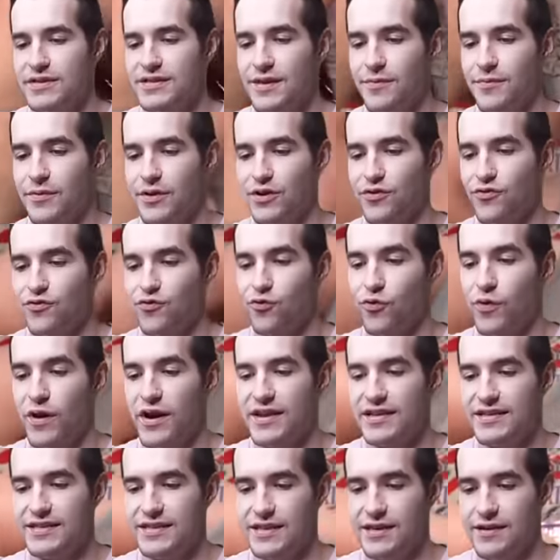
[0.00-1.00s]
be something
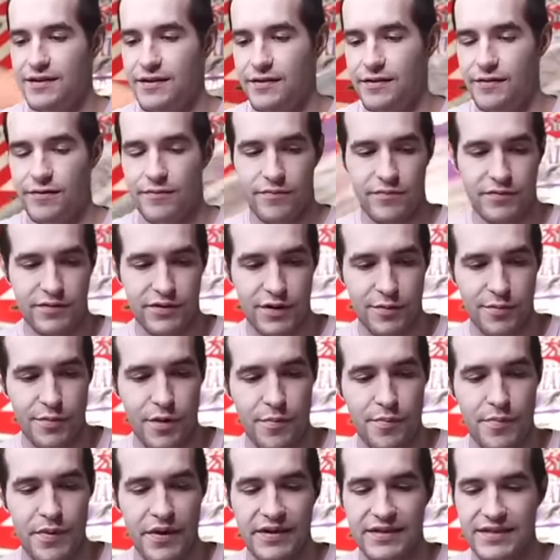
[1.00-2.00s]
crazy in here? It's going to be
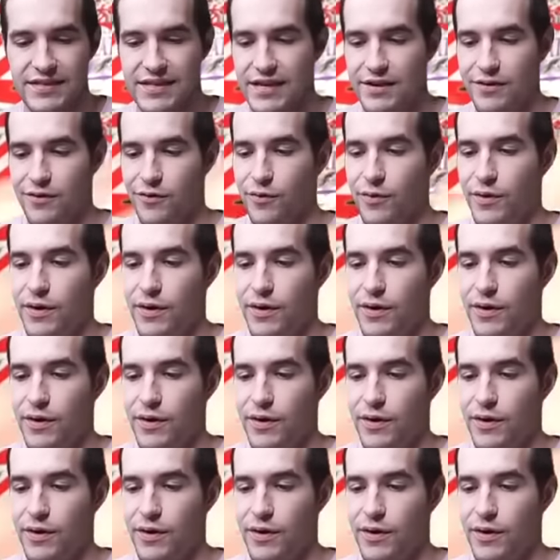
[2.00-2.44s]
a big secret